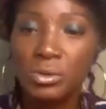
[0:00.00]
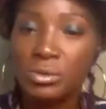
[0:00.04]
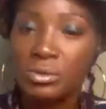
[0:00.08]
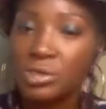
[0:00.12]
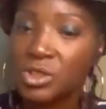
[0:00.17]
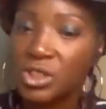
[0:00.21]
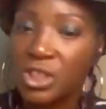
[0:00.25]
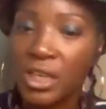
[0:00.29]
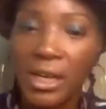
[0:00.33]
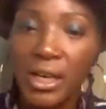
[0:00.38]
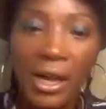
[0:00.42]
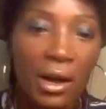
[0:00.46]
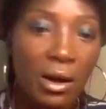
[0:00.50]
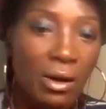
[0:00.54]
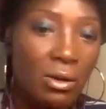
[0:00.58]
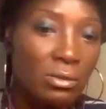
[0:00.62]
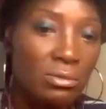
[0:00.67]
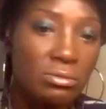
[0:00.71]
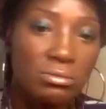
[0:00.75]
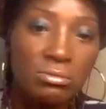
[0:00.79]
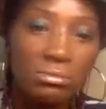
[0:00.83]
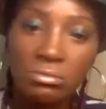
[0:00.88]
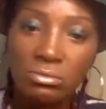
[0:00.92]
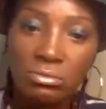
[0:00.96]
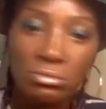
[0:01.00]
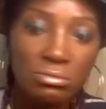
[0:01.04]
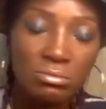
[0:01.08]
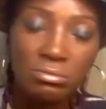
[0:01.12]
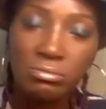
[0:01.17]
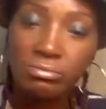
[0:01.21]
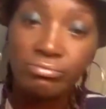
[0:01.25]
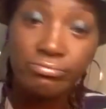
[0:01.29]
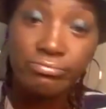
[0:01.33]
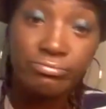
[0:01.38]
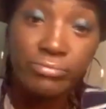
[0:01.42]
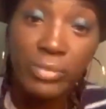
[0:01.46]
check out
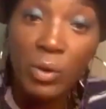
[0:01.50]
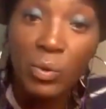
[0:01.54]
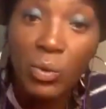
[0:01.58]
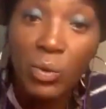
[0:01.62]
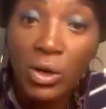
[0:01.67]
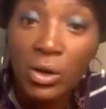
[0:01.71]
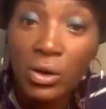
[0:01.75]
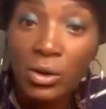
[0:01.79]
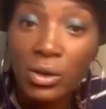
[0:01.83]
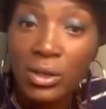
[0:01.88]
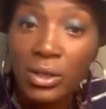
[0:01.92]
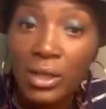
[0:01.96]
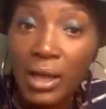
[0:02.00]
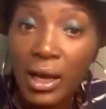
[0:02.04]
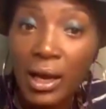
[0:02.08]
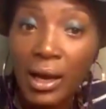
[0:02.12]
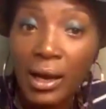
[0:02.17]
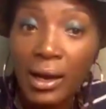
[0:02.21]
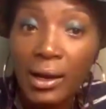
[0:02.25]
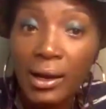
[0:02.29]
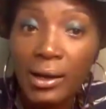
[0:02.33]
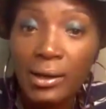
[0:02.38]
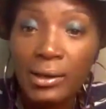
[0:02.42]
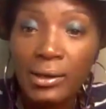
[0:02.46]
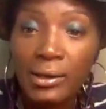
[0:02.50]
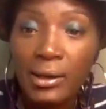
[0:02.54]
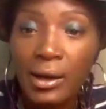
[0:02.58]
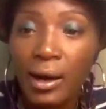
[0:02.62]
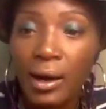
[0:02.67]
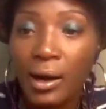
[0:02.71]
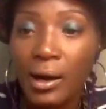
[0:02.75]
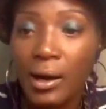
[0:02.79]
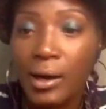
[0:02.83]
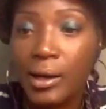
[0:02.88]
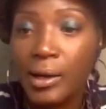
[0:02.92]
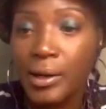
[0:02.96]
my work online,
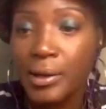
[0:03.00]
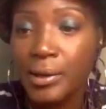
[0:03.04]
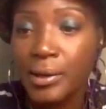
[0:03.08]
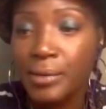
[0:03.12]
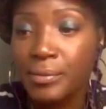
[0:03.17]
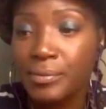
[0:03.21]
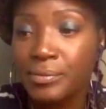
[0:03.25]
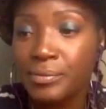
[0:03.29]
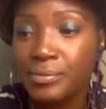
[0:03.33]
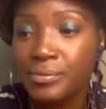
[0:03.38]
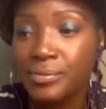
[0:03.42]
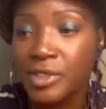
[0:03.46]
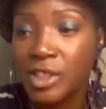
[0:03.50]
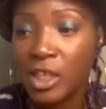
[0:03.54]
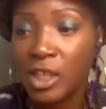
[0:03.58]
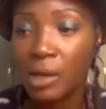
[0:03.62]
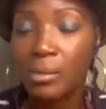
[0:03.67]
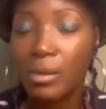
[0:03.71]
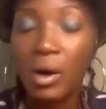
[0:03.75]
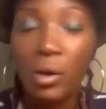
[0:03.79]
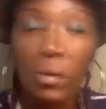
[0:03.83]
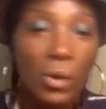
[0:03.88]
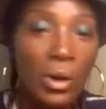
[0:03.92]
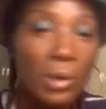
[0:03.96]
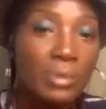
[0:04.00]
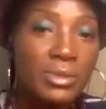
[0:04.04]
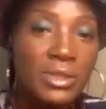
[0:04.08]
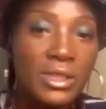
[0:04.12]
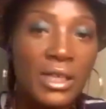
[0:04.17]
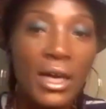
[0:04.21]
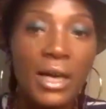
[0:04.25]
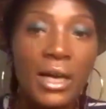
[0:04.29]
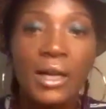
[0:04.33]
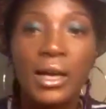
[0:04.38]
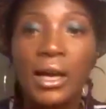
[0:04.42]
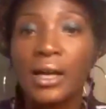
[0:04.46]
check out my
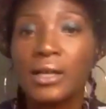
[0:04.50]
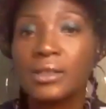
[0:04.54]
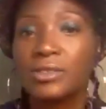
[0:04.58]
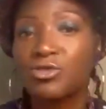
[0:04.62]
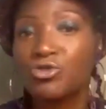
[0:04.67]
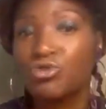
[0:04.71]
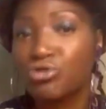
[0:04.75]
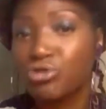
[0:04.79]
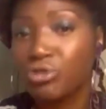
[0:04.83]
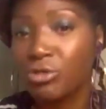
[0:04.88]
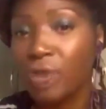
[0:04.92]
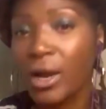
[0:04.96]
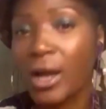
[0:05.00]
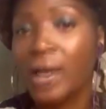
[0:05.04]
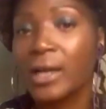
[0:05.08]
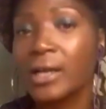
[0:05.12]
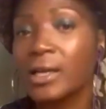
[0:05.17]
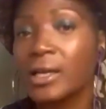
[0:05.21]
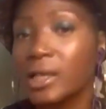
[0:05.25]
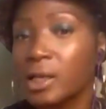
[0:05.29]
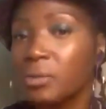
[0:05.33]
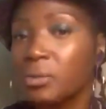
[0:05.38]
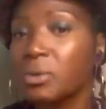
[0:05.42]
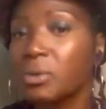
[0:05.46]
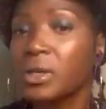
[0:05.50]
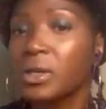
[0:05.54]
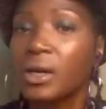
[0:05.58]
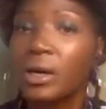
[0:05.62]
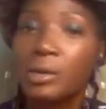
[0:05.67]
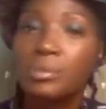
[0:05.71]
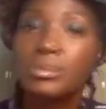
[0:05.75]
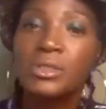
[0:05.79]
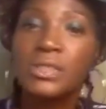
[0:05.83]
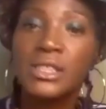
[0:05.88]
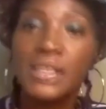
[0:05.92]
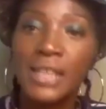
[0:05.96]
website. I try and keep it
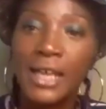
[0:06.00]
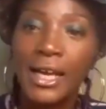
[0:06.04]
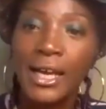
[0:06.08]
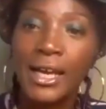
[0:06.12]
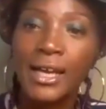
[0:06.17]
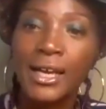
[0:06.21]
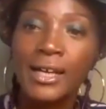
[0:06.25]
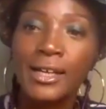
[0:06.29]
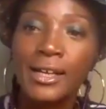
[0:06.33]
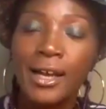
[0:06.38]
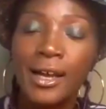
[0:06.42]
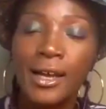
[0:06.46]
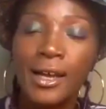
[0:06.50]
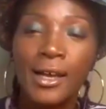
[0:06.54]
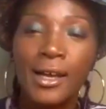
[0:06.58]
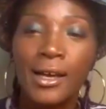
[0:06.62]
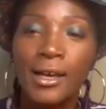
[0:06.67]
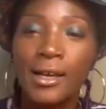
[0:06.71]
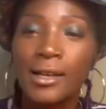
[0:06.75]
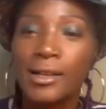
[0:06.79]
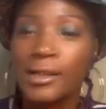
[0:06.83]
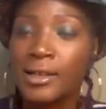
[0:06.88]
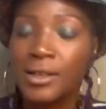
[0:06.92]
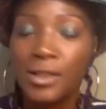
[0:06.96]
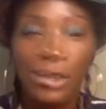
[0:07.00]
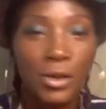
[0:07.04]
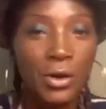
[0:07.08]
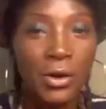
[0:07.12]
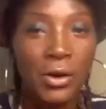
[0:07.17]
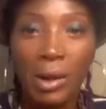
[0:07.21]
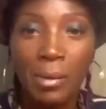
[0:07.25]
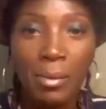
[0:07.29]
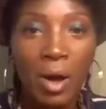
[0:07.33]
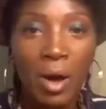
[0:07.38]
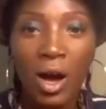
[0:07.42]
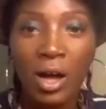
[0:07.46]
up to date, and
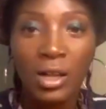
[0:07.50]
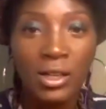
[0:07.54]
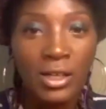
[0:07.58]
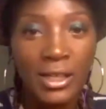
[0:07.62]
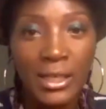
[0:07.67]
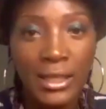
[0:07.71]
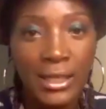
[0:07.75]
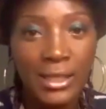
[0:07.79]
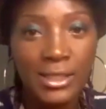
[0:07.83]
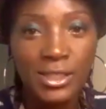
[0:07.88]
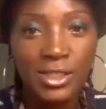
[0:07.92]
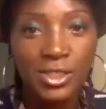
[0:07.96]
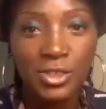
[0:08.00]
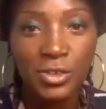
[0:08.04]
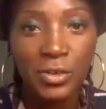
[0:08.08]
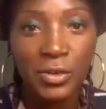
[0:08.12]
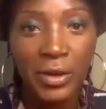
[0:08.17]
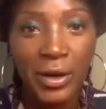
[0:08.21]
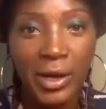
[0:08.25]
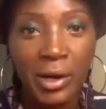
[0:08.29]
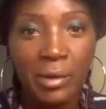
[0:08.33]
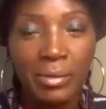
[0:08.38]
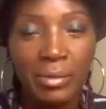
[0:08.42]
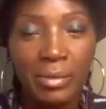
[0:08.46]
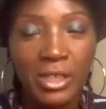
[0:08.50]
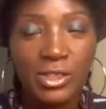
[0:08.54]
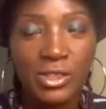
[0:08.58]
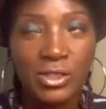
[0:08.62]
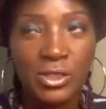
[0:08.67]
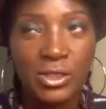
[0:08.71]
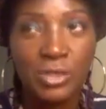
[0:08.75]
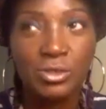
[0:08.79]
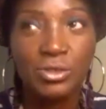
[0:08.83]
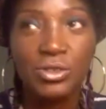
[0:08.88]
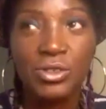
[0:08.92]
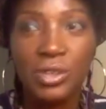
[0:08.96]
I'm all on Instagram. That's
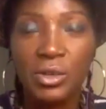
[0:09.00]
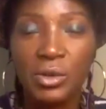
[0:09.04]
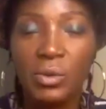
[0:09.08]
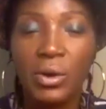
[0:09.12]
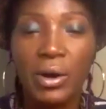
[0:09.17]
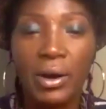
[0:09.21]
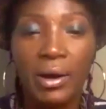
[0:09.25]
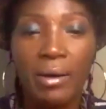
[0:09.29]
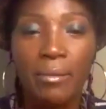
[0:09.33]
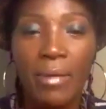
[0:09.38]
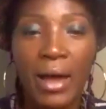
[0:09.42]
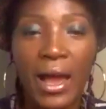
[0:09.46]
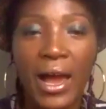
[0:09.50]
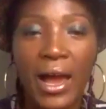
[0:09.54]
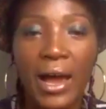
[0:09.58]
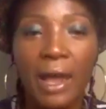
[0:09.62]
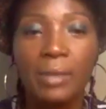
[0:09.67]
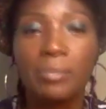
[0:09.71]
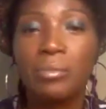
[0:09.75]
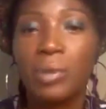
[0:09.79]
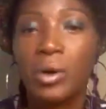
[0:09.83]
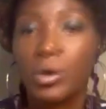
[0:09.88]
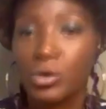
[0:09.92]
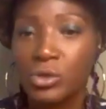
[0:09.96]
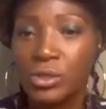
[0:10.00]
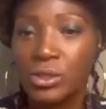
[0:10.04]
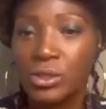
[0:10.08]
usually where I'm at posting.